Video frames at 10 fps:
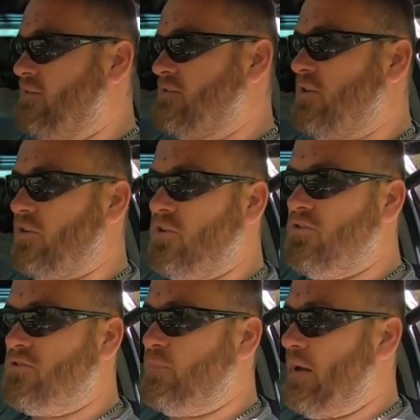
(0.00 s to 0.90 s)
it's not
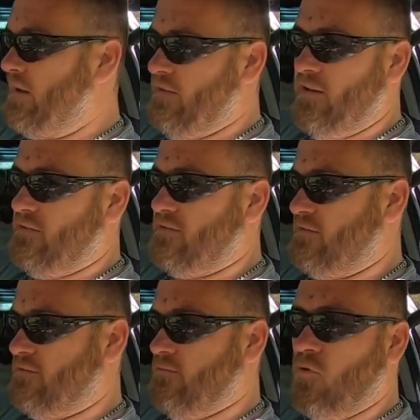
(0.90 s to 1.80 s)
huge, but
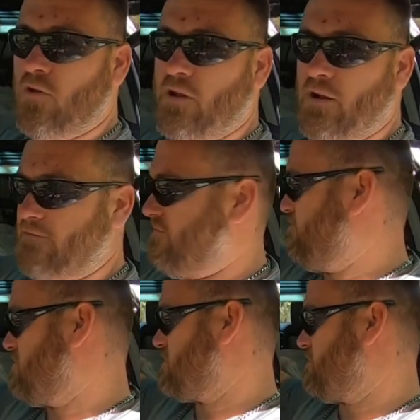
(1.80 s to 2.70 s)
it's more than enough
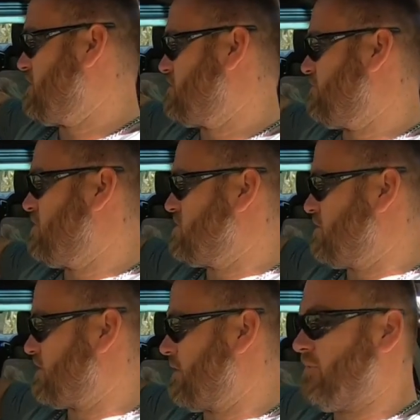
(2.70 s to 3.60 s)
just for this fridge
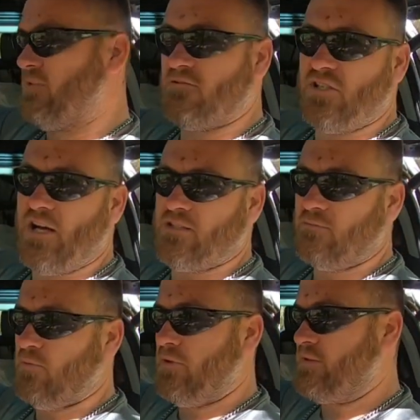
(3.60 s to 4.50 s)
and a couple of little
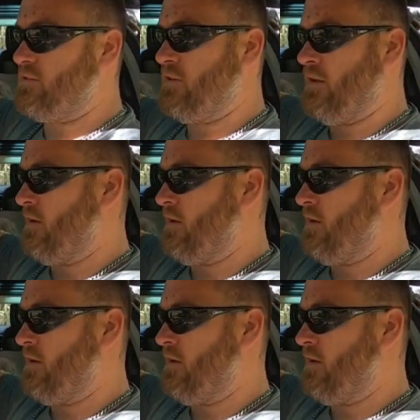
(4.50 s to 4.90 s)
charging points.